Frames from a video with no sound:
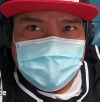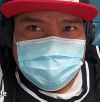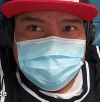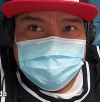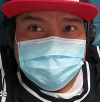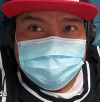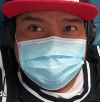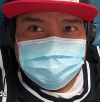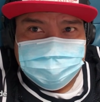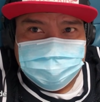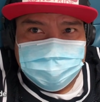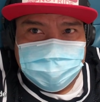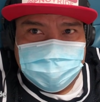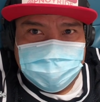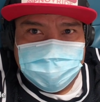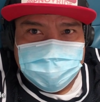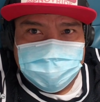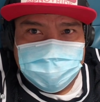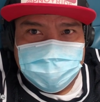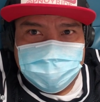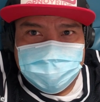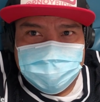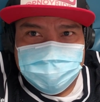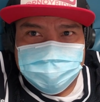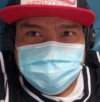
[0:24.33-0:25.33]
It's a
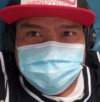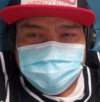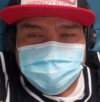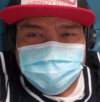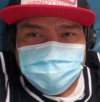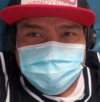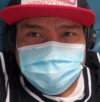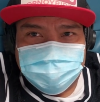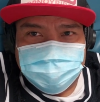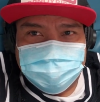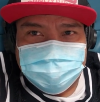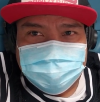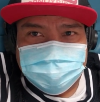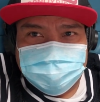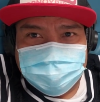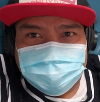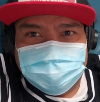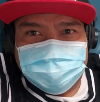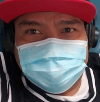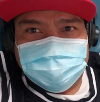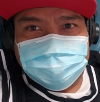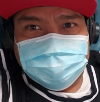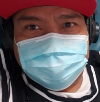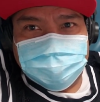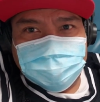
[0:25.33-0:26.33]
Friday, so,
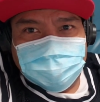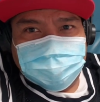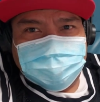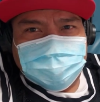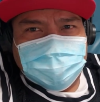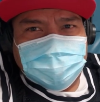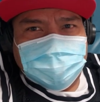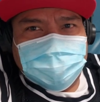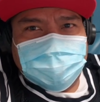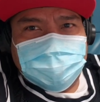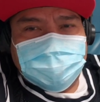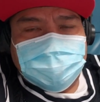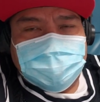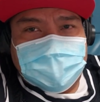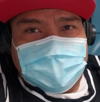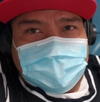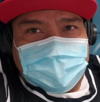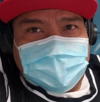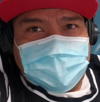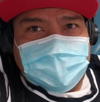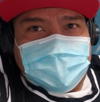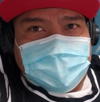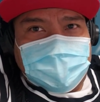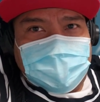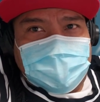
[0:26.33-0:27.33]
you know, so far,
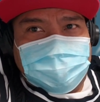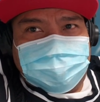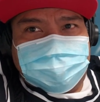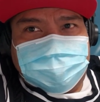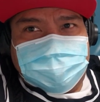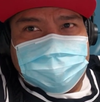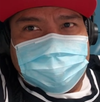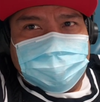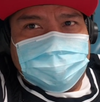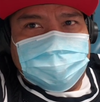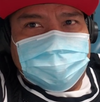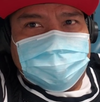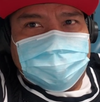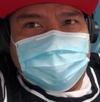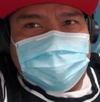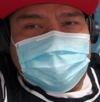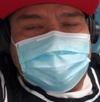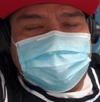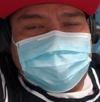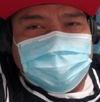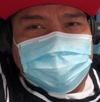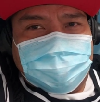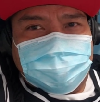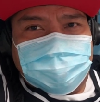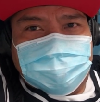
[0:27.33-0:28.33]
everything
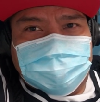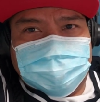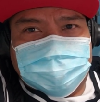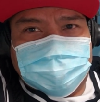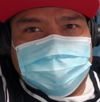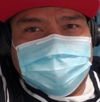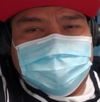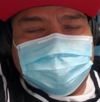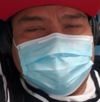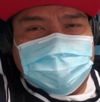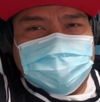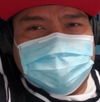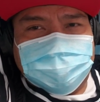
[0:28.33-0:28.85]
looks good.